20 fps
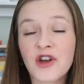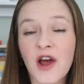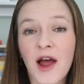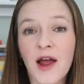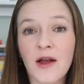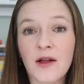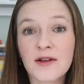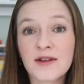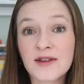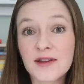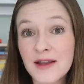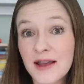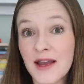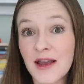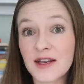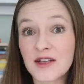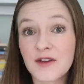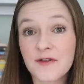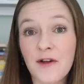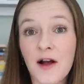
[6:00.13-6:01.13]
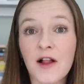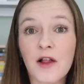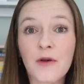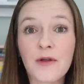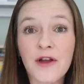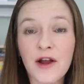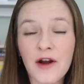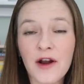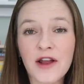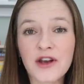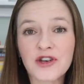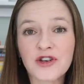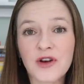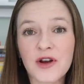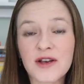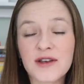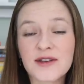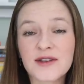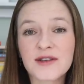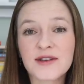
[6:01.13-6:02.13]
child's lead, to follow their
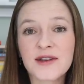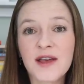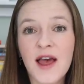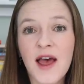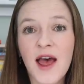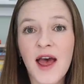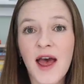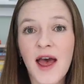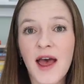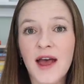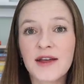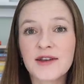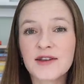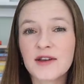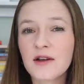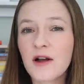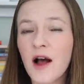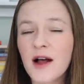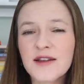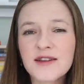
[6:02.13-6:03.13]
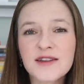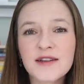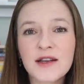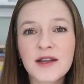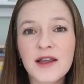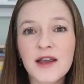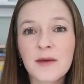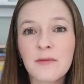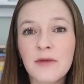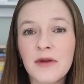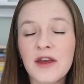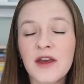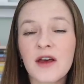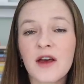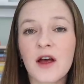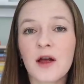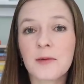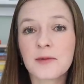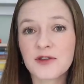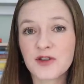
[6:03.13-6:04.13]
interests, and to constantly be
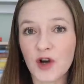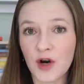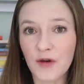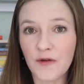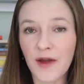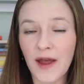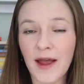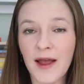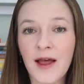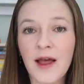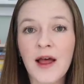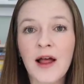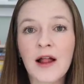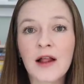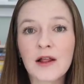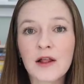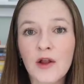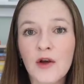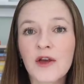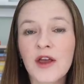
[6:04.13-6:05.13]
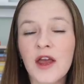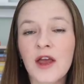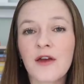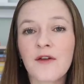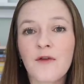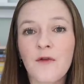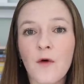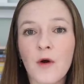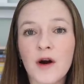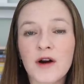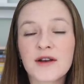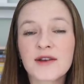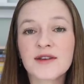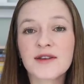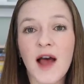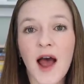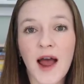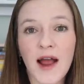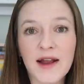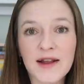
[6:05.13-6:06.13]
observing, looking for
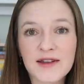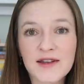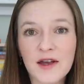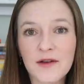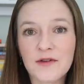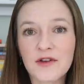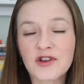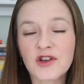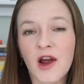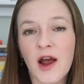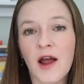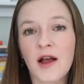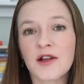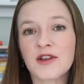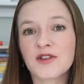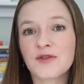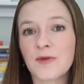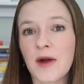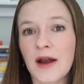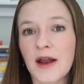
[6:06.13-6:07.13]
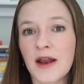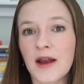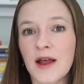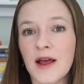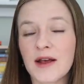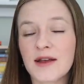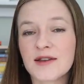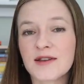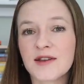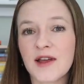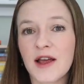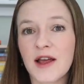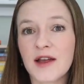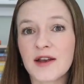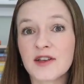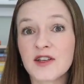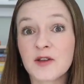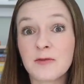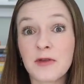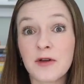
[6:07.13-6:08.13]
signs of the child's readiness,
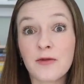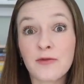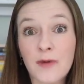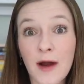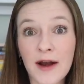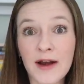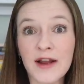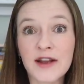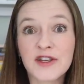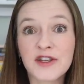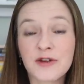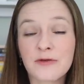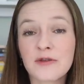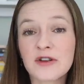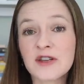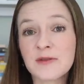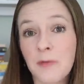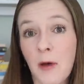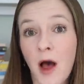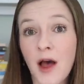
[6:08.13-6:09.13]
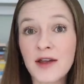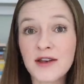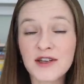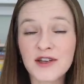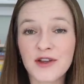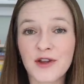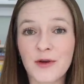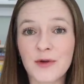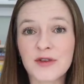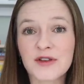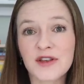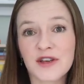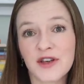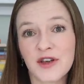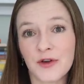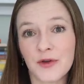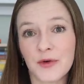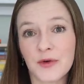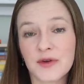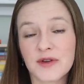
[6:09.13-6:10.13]
and to be ready to respond to those
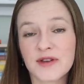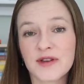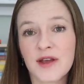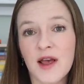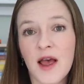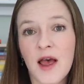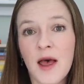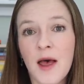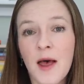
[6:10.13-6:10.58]
cues.